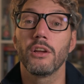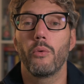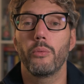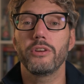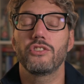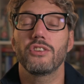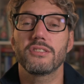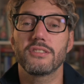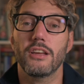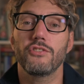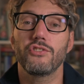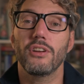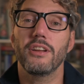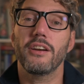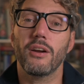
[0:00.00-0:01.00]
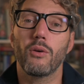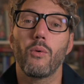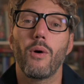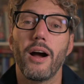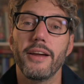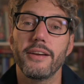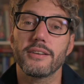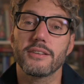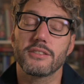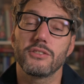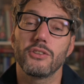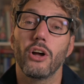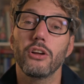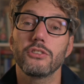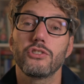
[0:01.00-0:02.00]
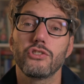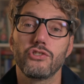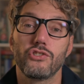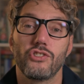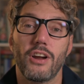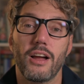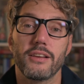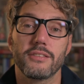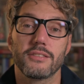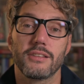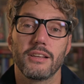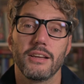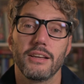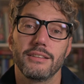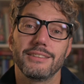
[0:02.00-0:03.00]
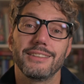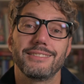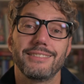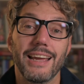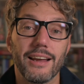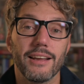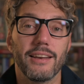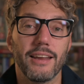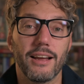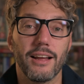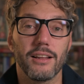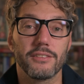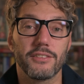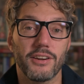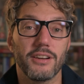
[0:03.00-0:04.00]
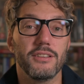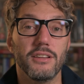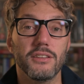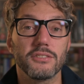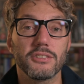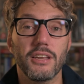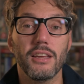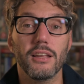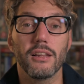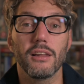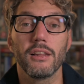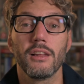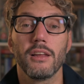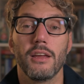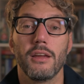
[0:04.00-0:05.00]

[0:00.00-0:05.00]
which essentially requires not just the technical 3D skill,